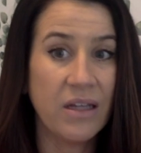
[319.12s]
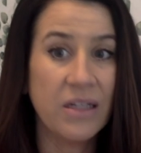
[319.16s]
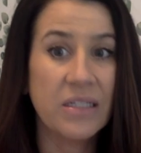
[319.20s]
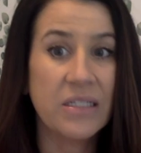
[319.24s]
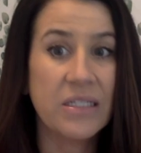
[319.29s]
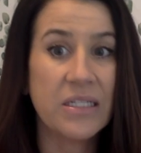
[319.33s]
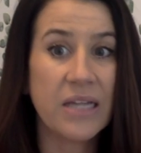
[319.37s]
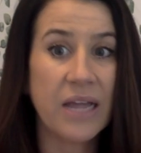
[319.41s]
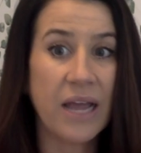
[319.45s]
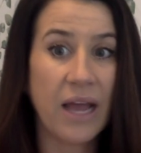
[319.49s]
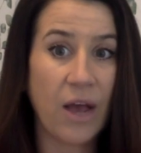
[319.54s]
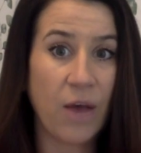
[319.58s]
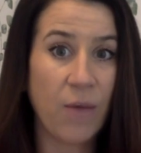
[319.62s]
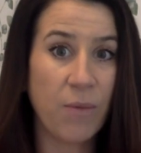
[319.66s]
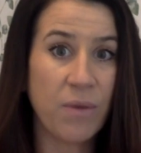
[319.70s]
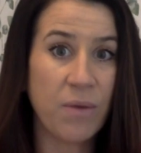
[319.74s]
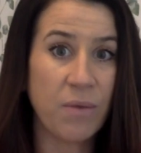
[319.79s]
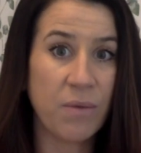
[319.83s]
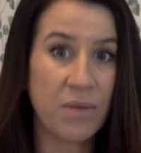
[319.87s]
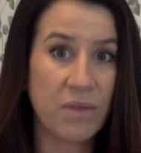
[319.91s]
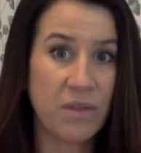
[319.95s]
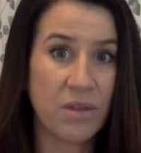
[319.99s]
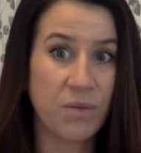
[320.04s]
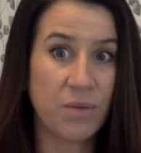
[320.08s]
to help me
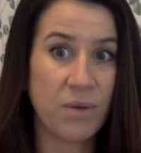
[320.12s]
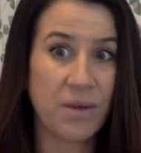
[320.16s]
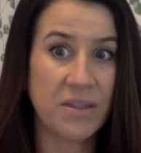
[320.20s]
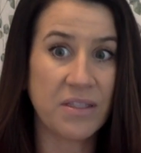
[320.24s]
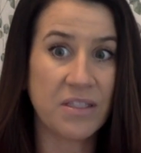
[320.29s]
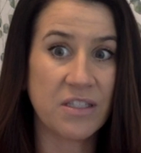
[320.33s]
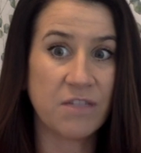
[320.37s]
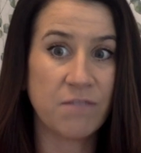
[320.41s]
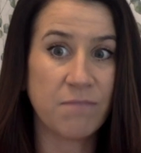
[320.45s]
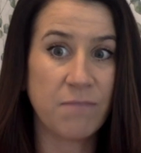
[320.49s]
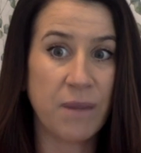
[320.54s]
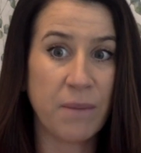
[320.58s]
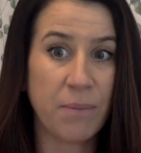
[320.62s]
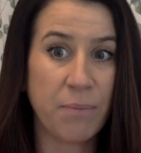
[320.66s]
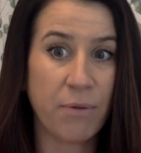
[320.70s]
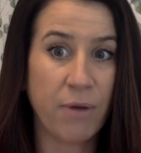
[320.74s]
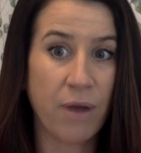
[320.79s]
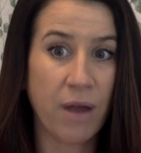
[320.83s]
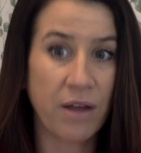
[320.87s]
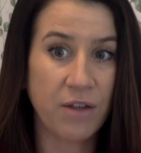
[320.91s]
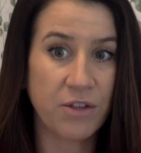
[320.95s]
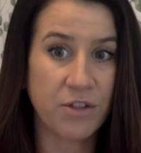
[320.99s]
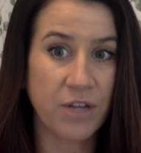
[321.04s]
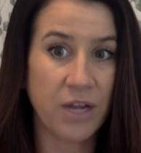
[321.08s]
with the rest of my
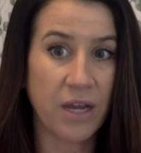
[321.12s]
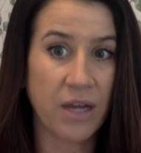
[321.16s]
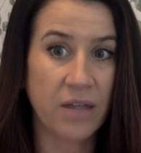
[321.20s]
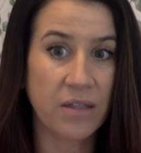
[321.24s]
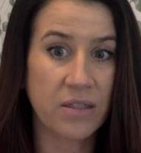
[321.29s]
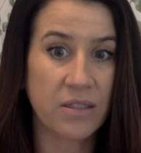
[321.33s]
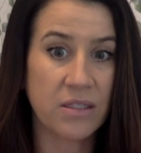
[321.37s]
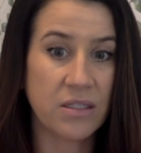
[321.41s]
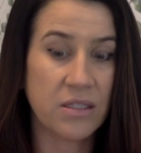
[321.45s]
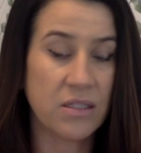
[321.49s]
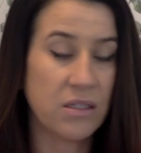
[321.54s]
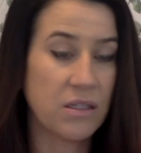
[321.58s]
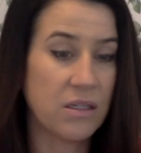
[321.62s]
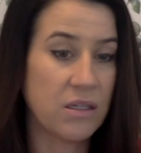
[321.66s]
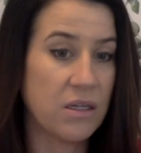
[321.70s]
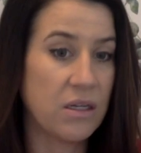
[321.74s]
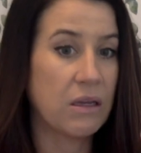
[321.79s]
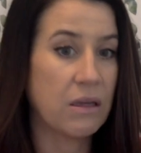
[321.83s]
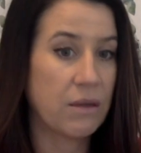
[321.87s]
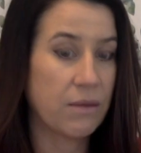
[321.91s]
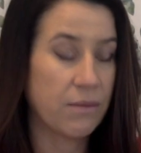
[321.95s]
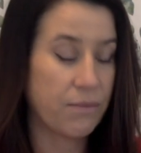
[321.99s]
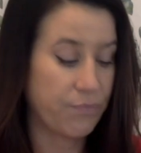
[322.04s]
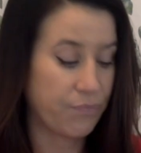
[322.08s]
project.
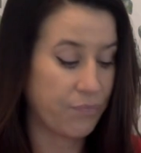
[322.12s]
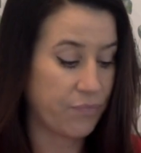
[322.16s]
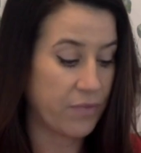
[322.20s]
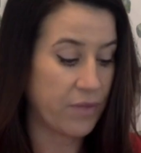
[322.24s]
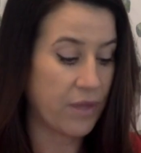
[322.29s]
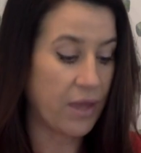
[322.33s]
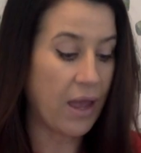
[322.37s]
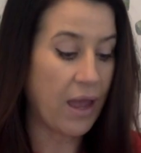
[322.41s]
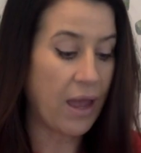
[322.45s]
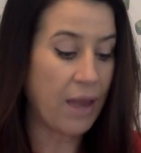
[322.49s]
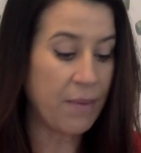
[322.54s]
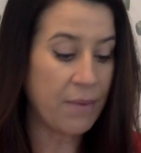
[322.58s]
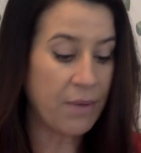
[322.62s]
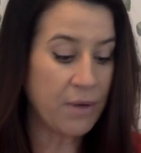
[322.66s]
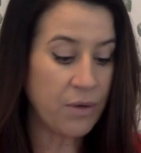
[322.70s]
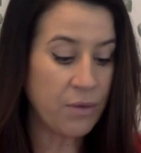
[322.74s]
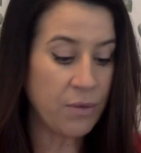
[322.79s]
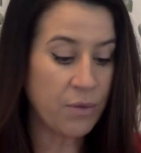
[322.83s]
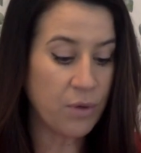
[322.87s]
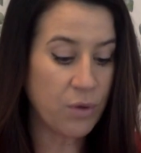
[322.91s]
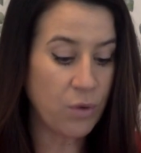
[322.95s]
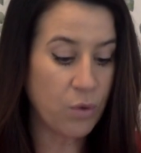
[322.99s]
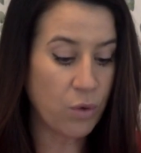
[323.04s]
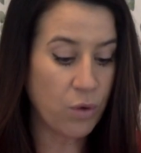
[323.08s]
I'm going
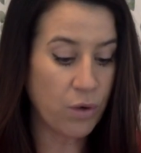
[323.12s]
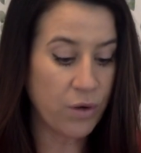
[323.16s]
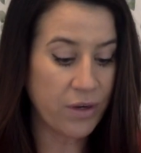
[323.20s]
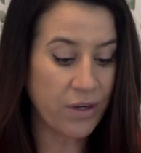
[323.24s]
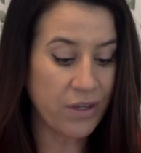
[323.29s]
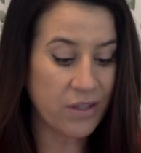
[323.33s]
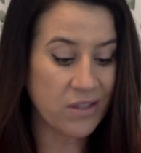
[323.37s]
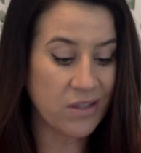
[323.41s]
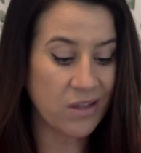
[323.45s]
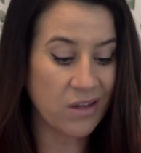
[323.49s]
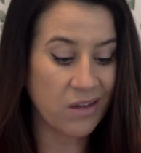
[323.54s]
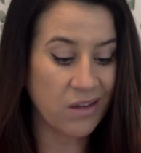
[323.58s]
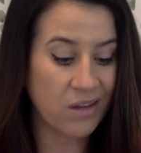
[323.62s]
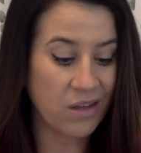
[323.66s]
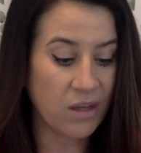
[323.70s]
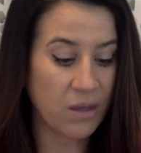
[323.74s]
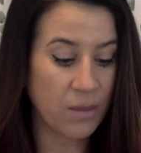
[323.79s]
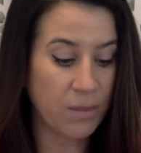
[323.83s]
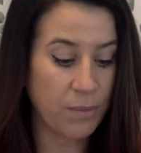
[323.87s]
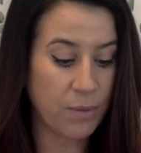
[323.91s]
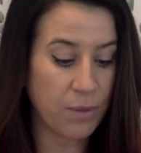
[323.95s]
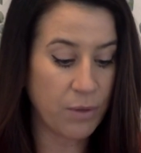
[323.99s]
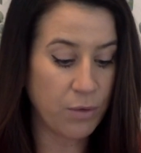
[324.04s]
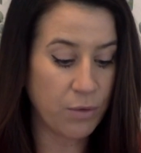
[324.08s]
to record us on the
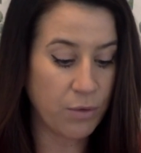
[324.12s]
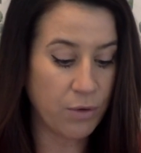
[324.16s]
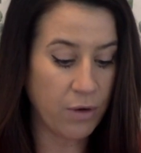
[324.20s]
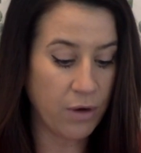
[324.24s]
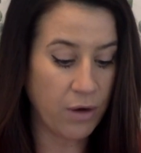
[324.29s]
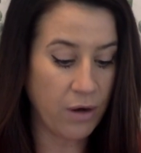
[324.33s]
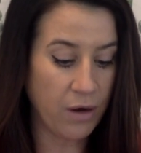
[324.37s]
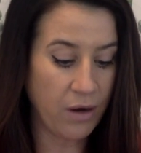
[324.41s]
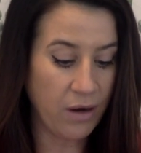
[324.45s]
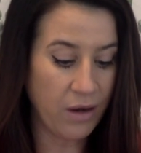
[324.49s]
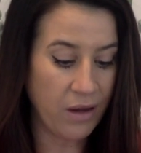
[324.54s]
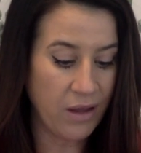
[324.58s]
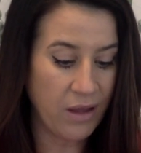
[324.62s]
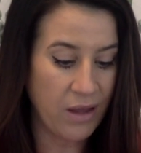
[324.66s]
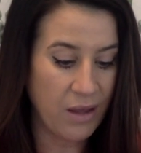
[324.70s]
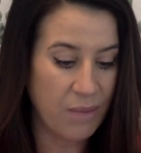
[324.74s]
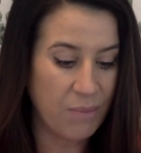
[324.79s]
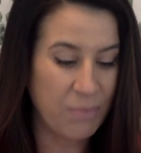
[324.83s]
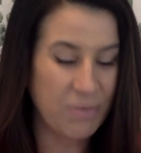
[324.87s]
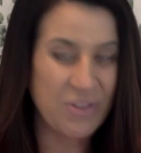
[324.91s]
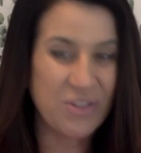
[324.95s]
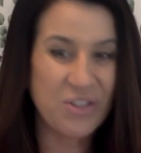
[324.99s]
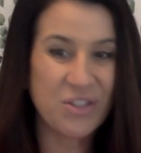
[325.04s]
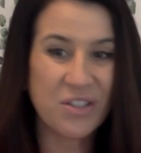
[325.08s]
computer,
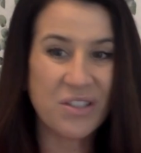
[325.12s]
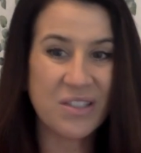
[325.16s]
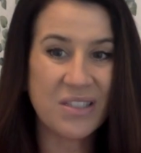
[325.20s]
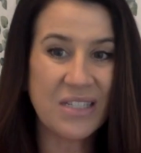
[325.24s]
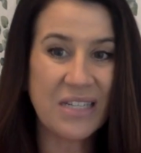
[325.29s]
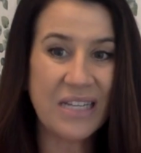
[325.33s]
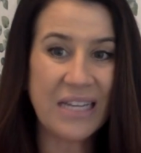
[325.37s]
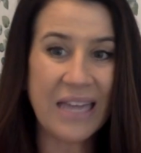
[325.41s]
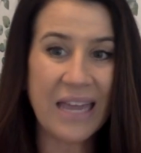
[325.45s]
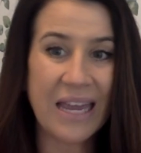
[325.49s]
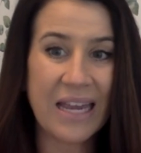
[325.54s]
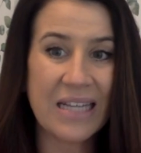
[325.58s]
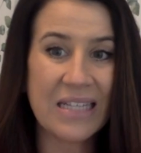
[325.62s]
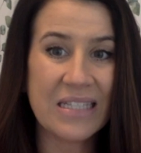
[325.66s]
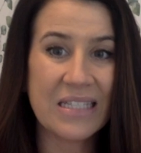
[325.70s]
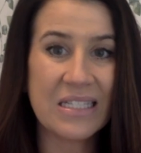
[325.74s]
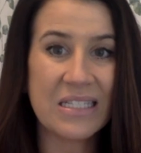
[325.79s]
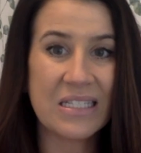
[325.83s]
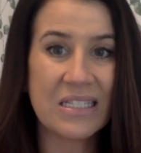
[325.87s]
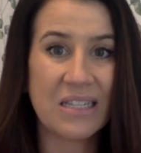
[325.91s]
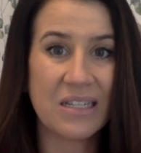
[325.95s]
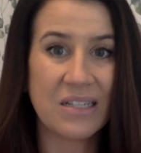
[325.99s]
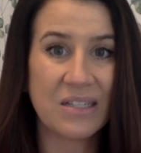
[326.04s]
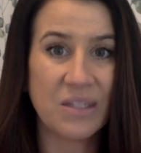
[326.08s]
but just in case
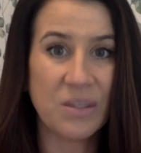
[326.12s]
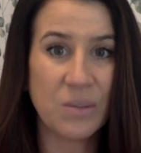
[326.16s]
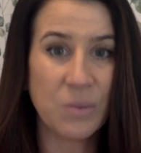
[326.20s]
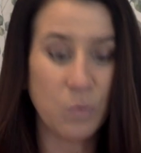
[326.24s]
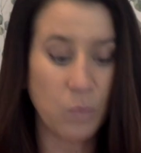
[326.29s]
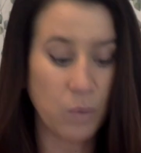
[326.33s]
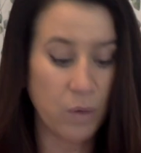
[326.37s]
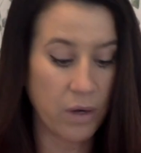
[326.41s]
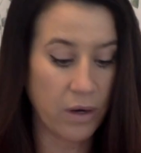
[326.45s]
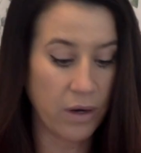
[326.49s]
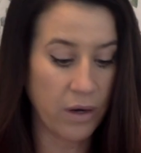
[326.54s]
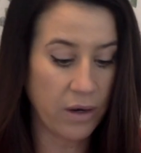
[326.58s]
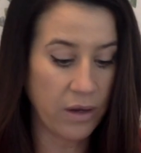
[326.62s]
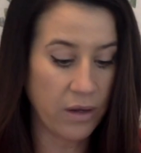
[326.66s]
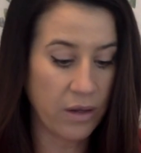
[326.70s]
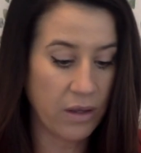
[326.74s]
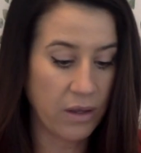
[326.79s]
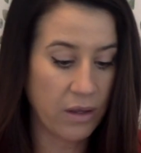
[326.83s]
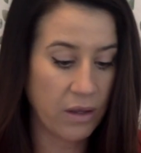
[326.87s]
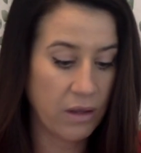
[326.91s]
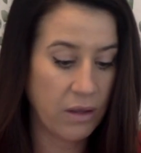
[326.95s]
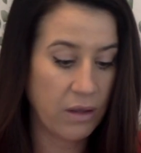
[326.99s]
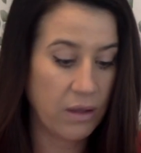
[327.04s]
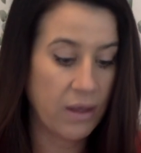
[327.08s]
it doesn't work,
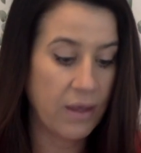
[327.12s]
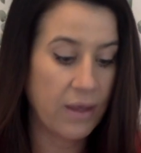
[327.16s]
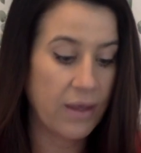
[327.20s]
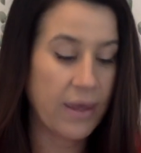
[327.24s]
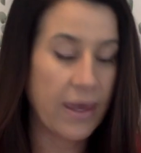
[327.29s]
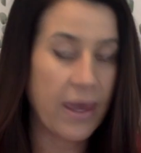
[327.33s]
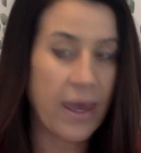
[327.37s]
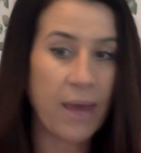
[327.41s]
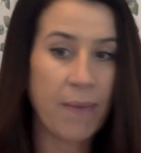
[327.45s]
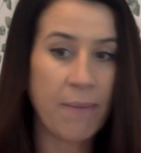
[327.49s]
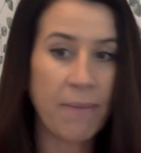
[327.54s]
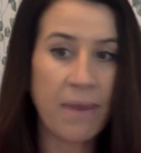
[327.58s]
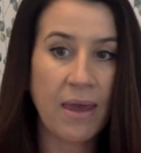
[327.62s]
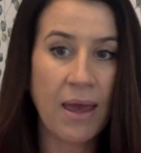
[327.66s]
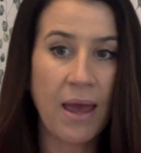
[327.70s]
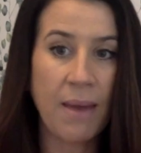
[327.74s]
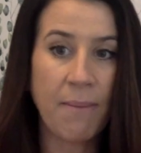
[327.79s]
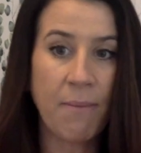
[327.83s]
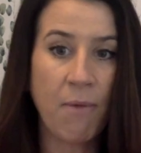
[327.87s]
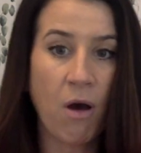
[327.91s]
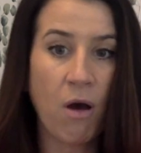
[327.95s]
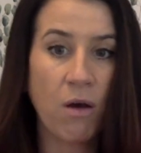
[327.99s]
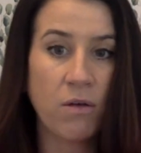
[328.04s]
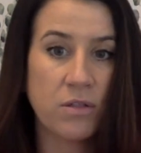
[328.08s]
Gammy,
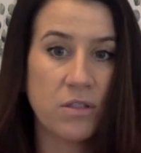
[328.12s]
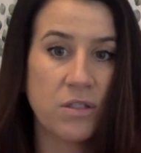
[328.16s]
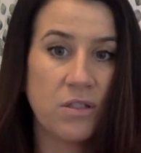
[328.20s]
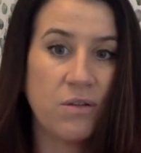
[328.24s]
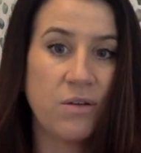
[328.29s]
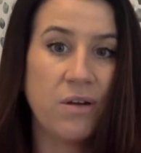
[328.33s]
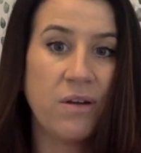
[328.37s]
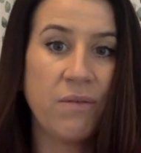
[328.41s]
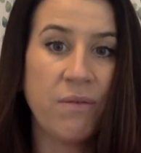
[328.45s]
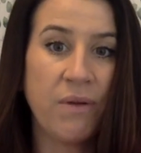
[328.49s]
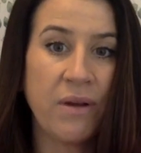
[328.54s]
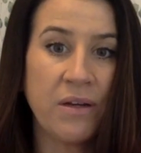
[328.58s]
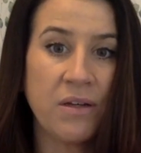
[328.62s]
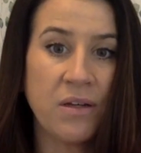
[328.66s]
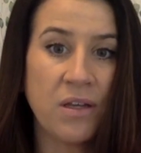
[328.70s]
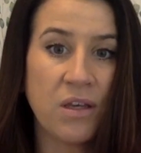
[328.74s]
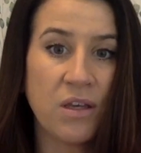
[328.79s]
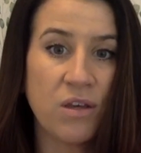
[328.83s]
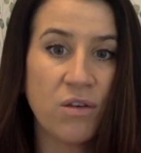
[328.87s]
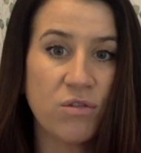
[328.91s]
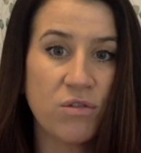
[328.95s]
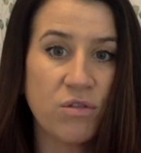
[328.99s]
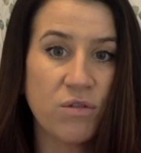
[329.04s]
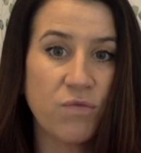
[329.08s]
I'm also going to
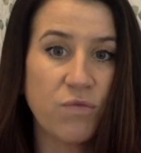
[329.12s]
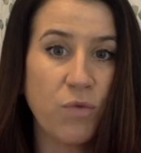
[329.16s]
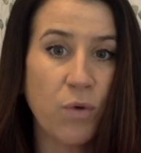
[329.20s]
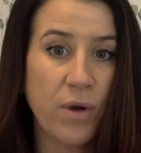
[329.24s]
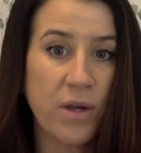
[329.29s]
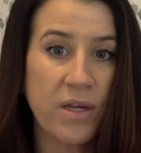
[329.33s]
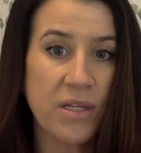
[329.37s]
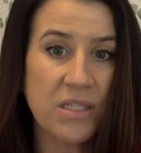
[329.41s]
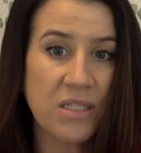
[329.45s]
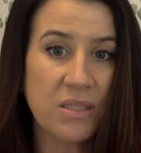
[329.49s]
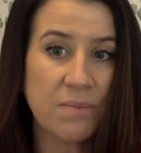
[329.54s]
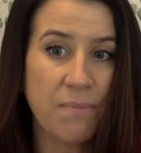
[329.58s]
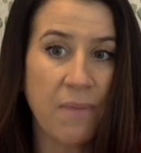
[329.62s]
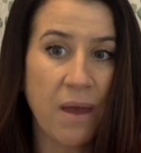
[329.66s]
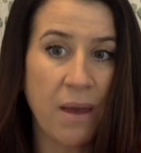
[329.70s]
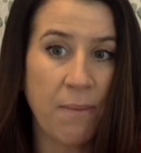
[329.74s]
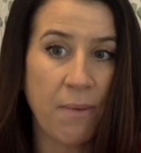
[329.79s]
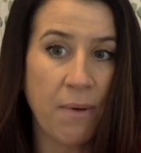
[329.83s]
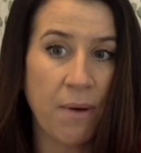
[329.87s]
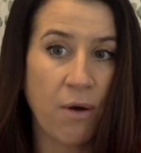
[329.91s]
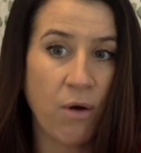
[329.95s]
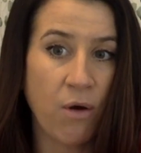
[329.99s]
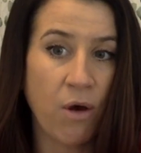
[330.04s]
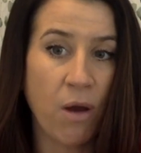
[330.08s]
use voice
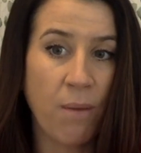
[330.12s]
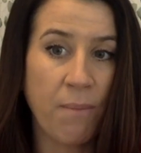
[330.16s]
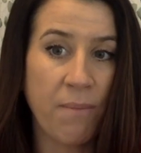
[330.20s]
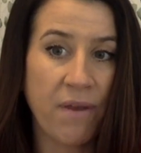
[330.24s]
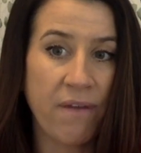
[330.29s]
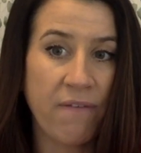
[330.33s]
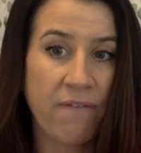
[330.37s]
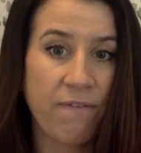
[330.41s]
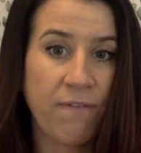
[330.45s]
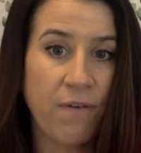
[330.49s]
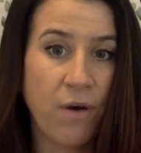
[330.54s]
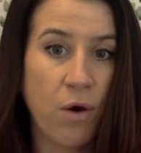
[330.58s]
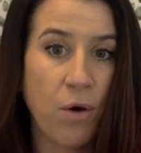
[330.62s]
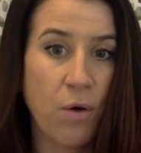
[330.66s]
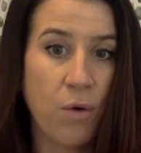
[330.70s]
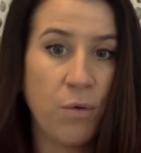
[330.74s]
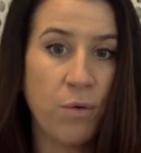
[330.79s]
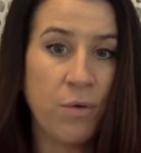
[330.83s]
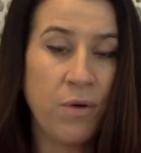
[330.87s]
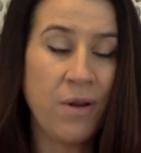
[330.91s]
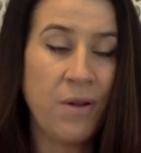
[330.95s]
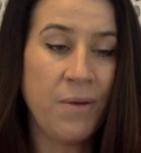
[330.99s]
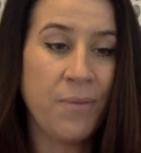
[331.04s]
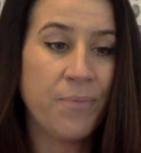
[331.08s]
memo on my
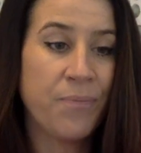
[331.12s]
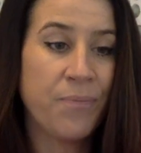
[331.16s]
phone